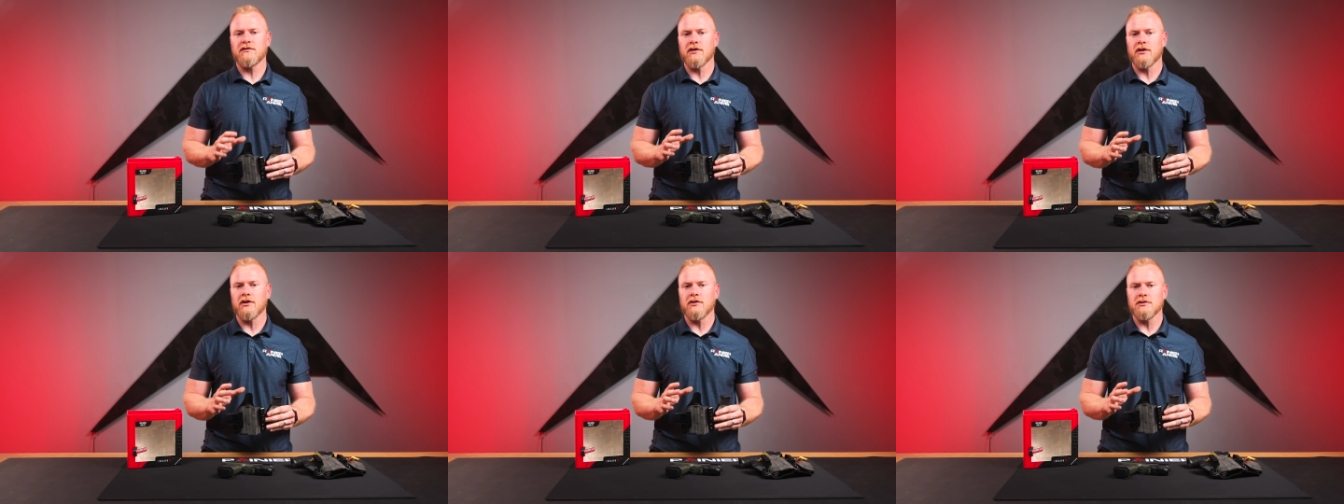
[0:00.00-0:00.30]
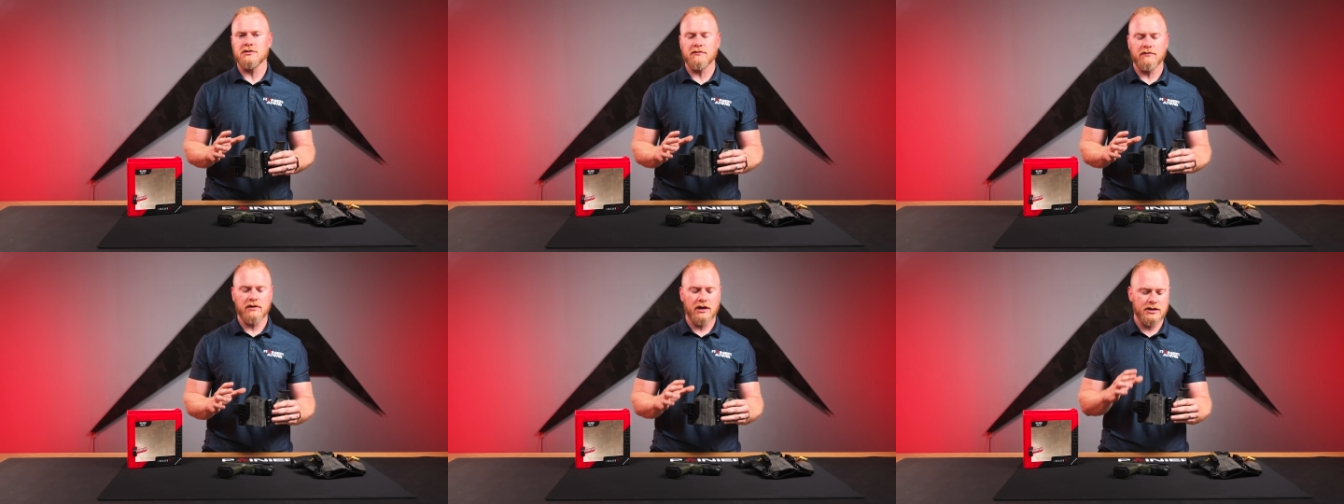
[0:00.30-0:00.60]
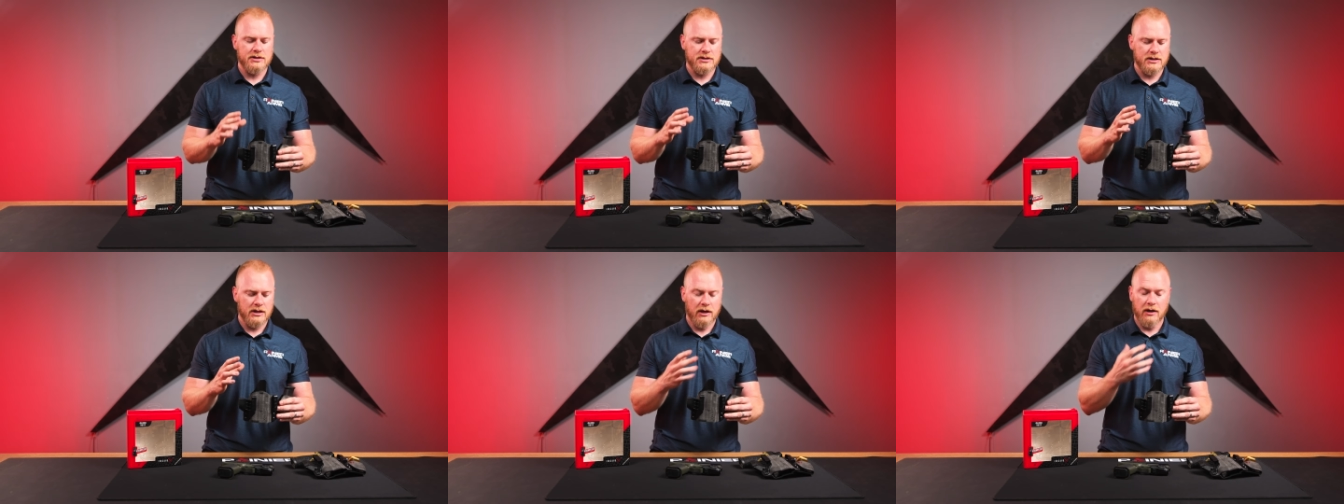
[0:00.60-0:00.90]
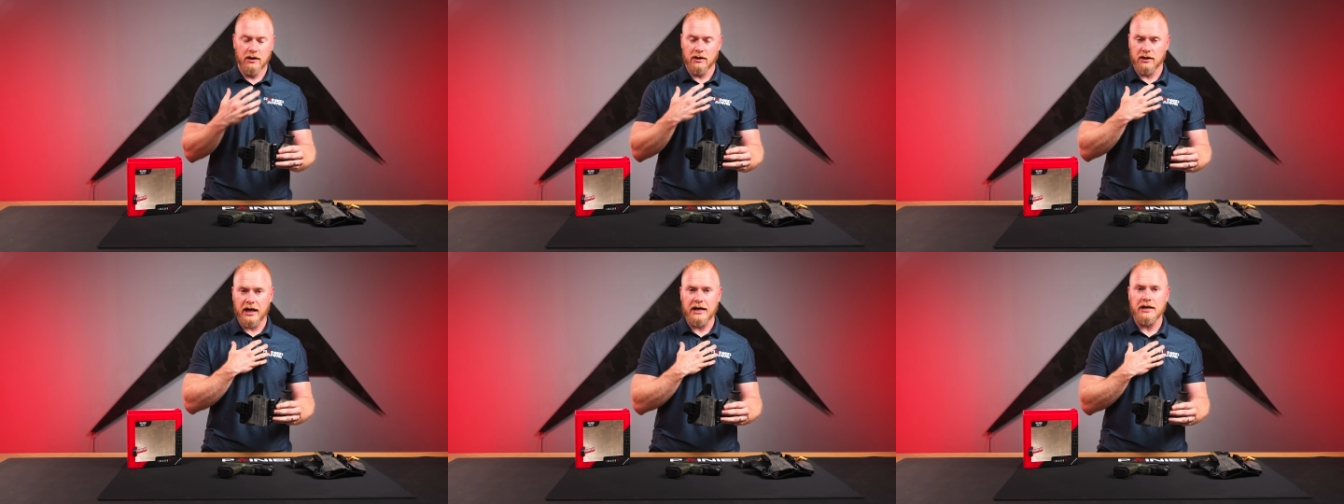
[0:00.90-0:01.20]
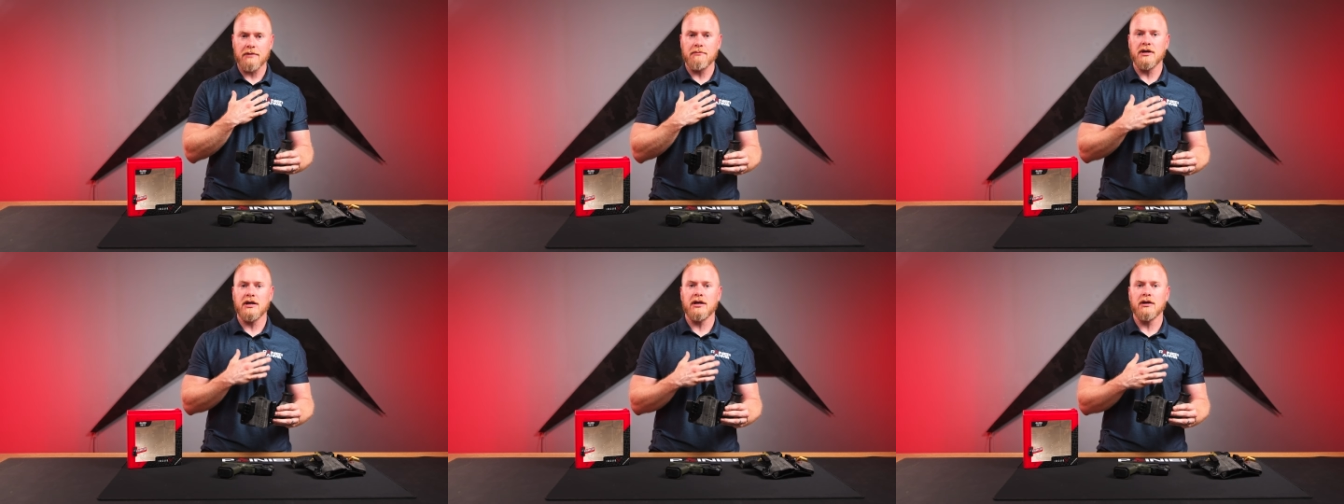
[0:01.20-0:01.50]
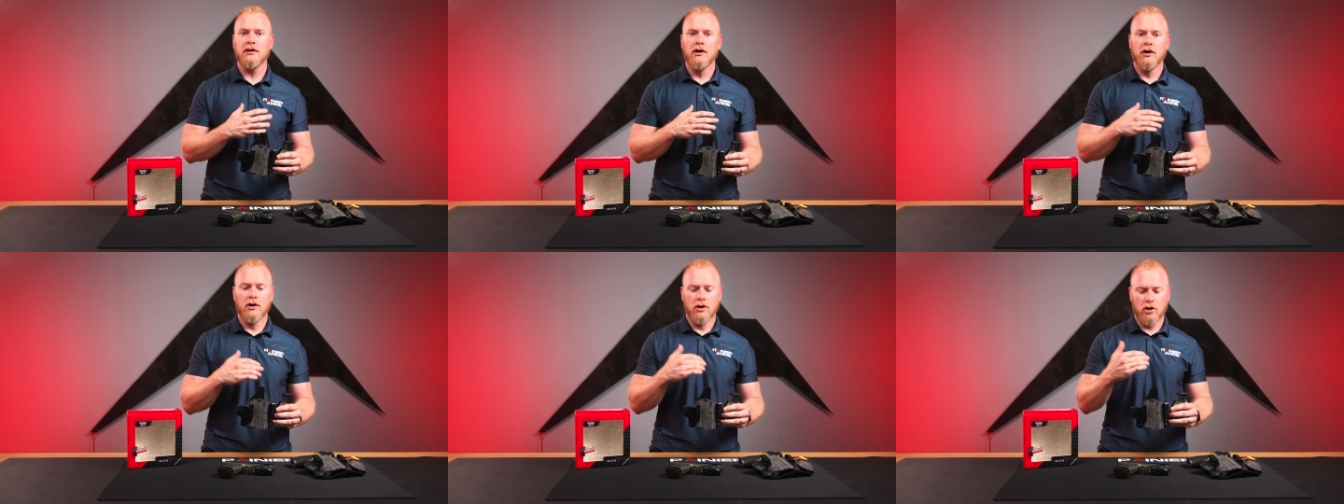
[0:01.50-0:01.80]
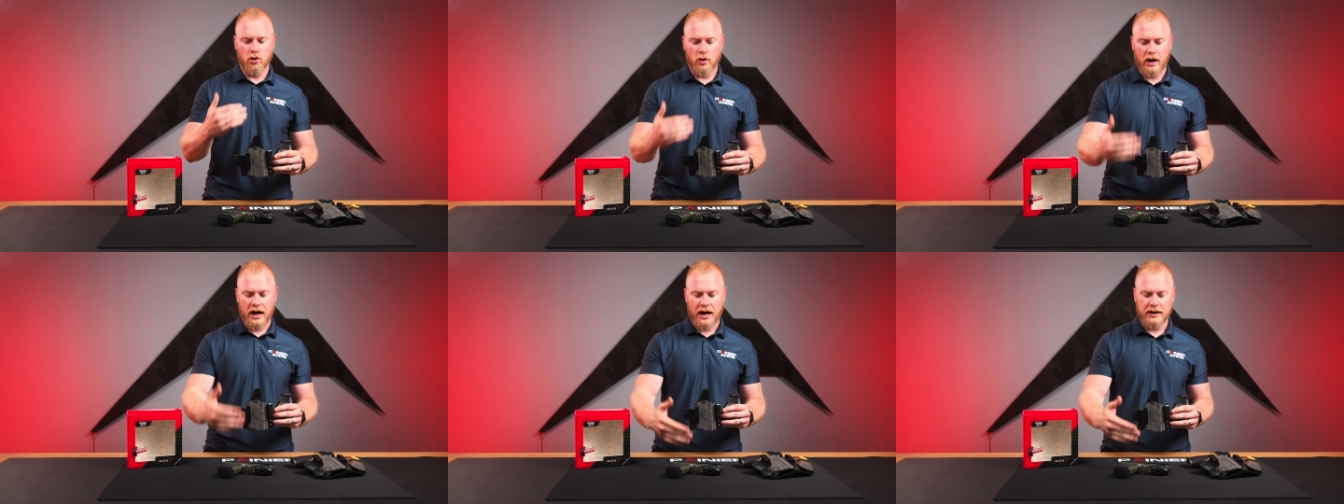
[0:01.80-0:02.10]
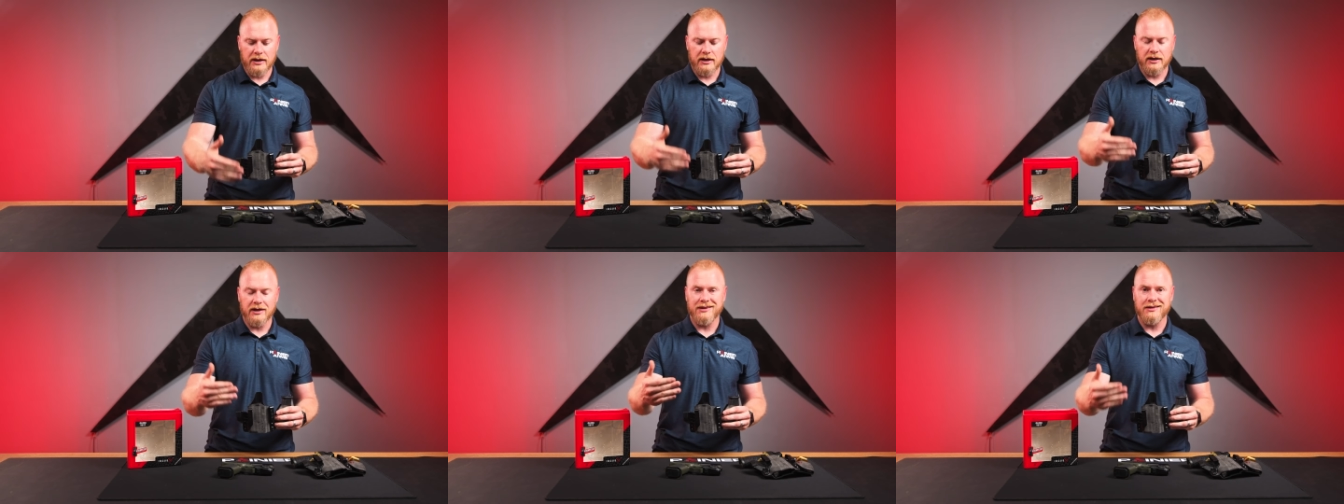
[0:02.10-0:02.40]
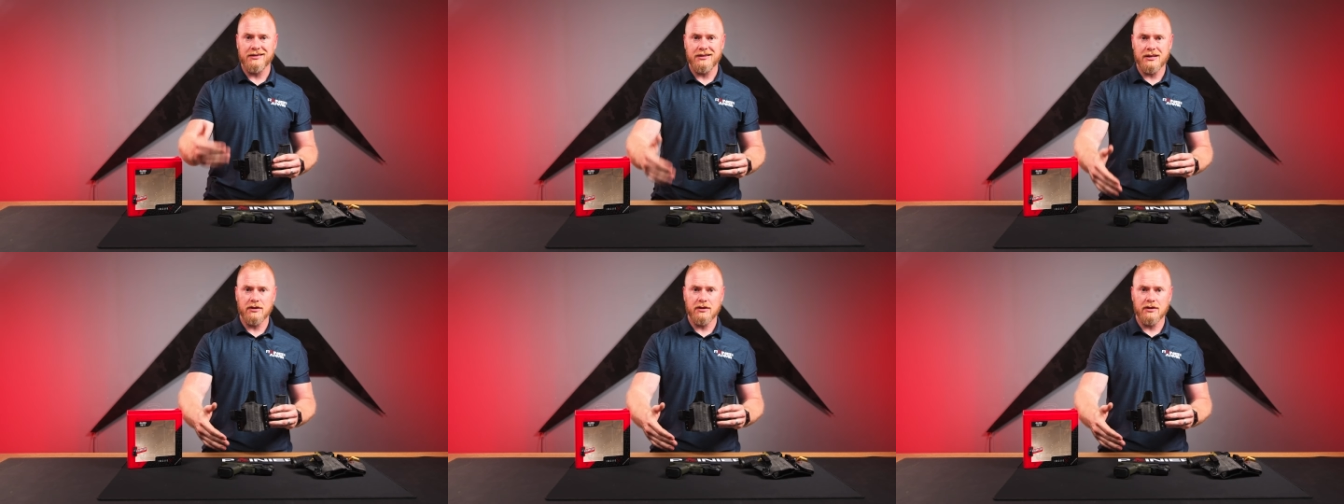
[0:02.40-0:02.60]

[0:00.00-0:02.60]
for those of us like me who had a gun,